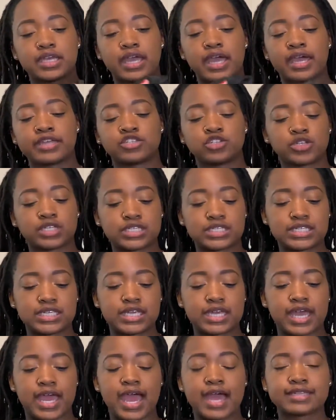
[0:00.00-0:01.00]
As you can see,
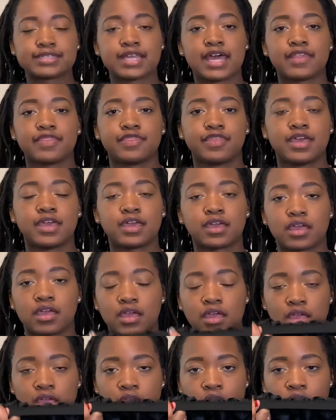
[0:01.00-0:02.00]
it has that thick
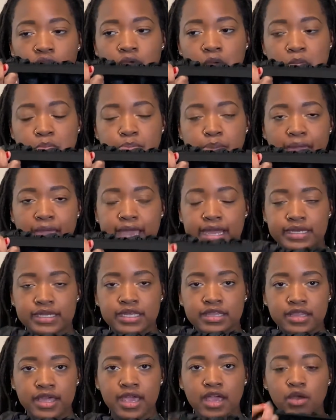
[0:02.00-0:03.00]

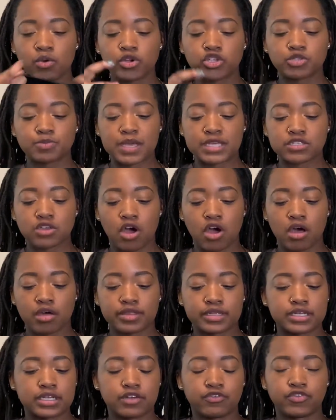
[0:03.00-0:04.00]
banding there, which makes all
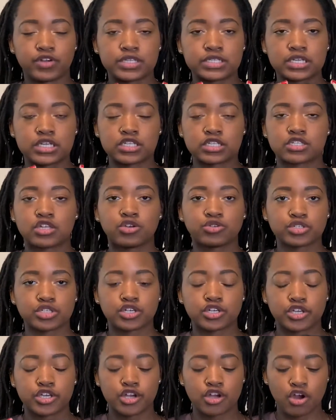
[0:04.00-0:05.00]
the difference. It's so
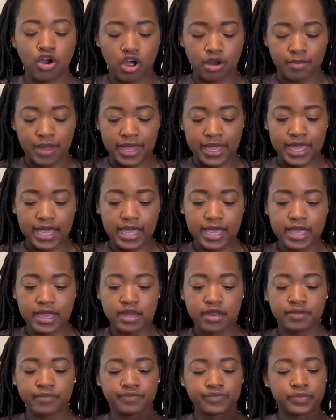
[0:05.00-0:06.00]
secure on my head.